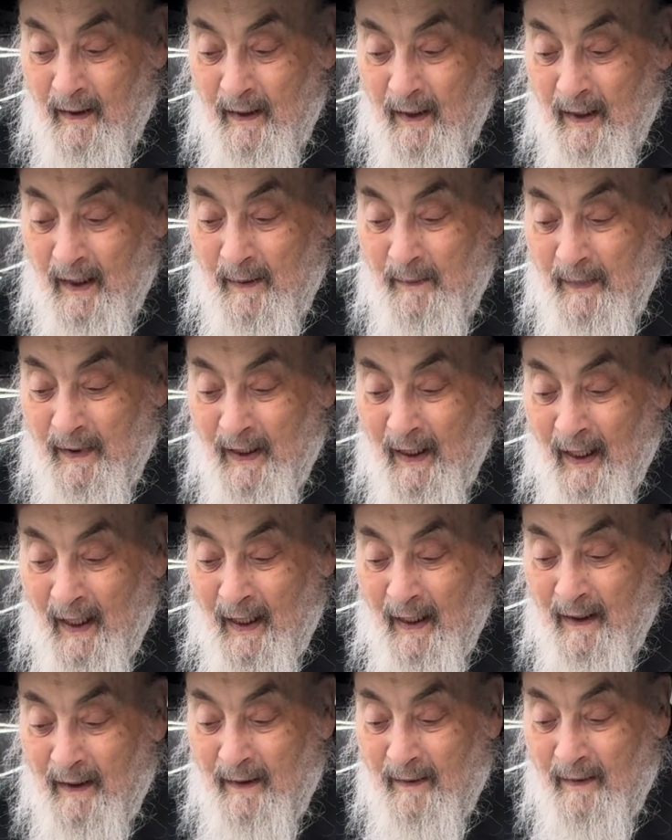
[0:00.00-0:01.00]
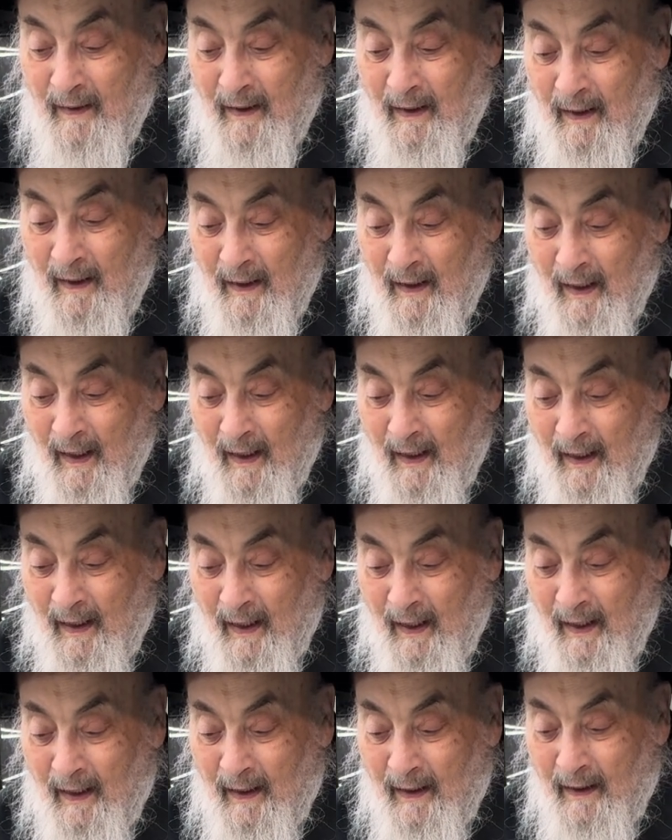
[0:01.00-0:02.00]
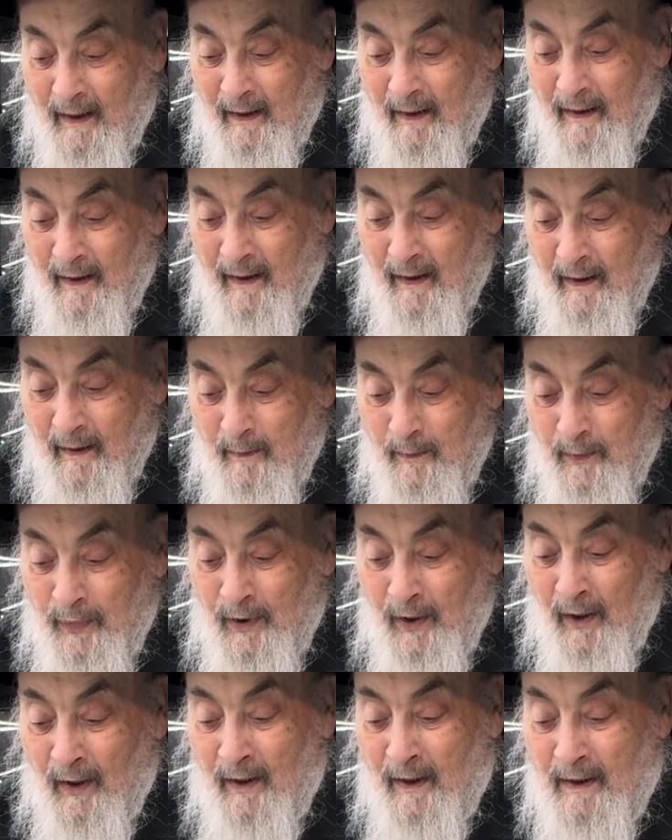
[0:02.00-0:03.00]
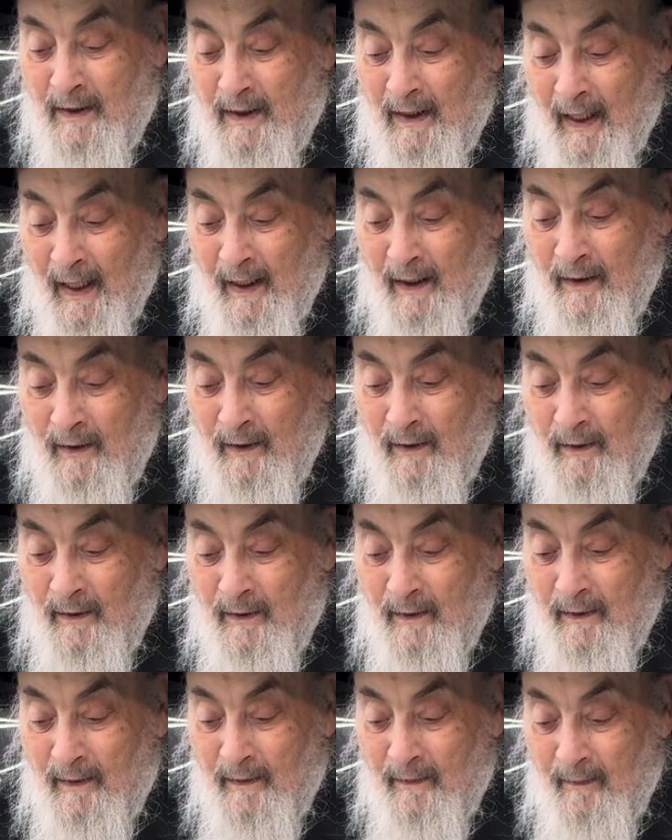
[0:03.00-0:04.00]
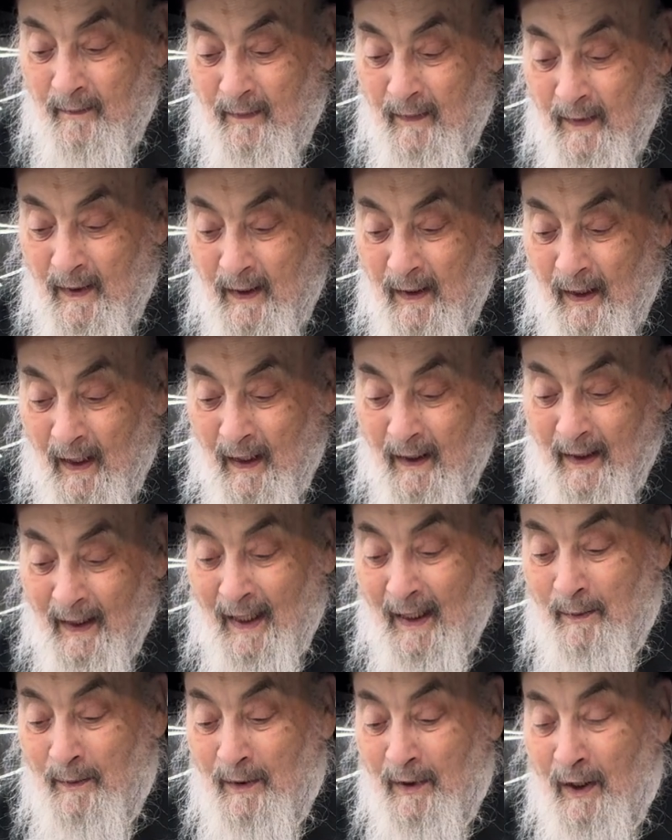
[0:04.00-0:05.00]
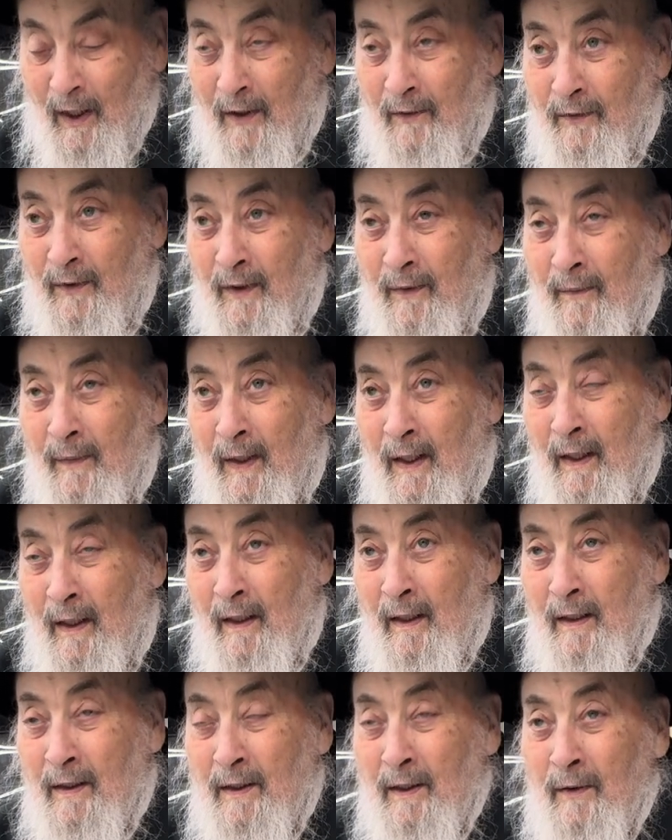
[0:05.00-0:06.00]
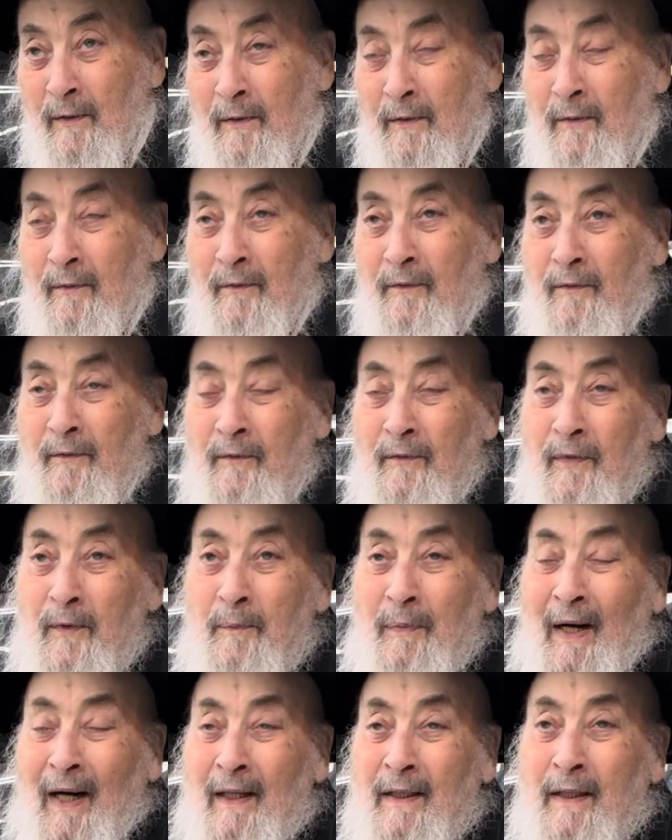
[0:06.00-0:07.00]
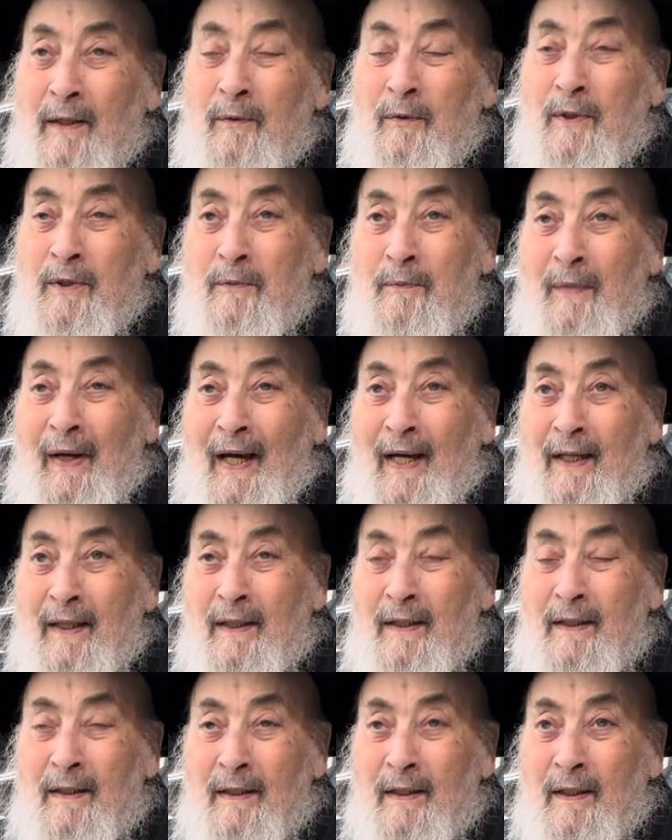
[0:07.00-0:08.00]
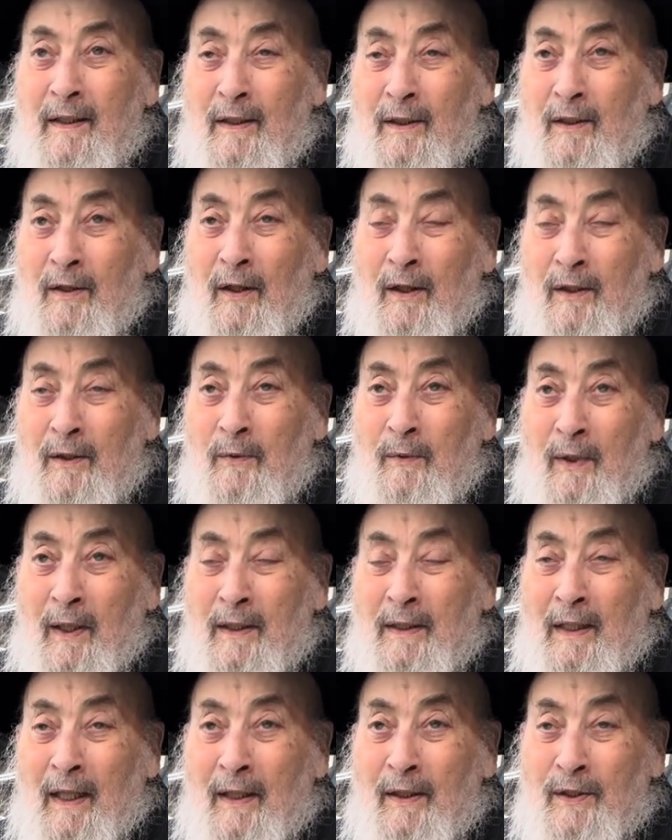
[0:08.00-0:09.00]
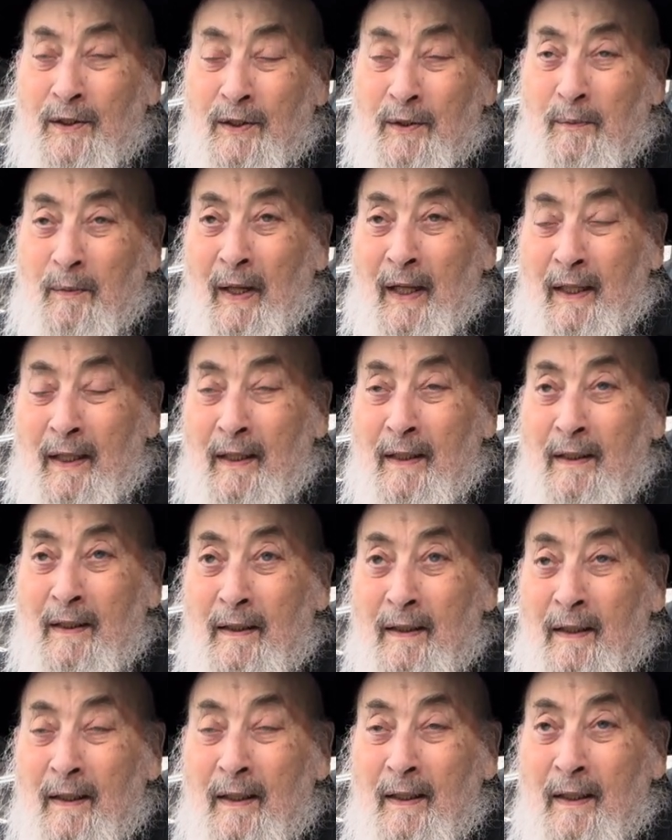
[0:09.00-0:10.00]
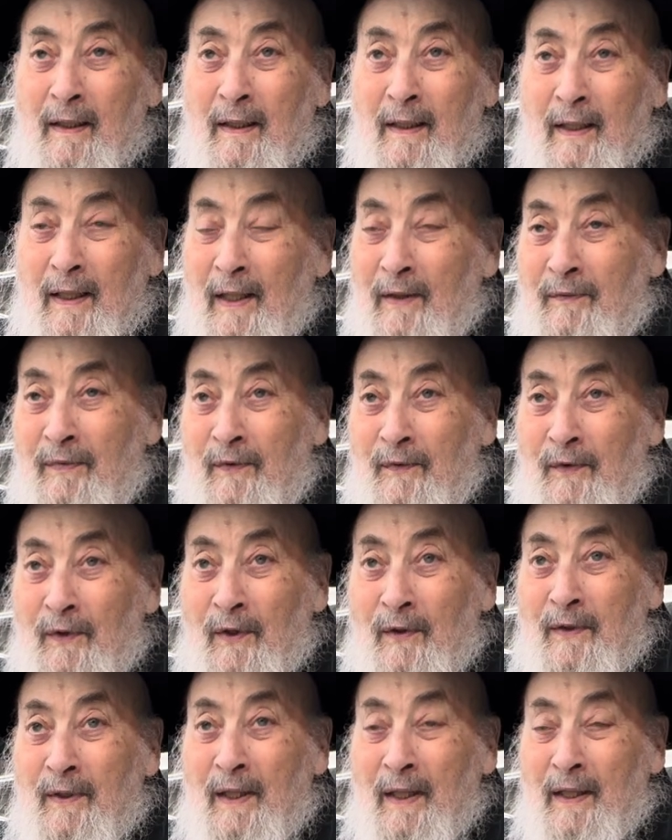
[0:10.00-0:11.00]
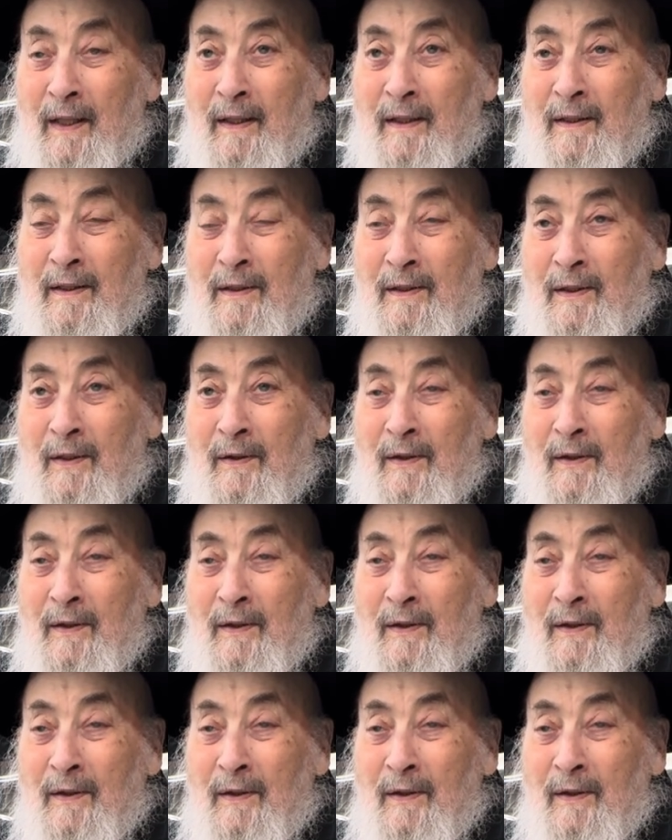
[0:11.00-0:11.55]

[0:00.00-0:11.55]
im kain harei brachas elu aleim chayva. So the balda was made. The kind of was that you should make it even if you don't need it.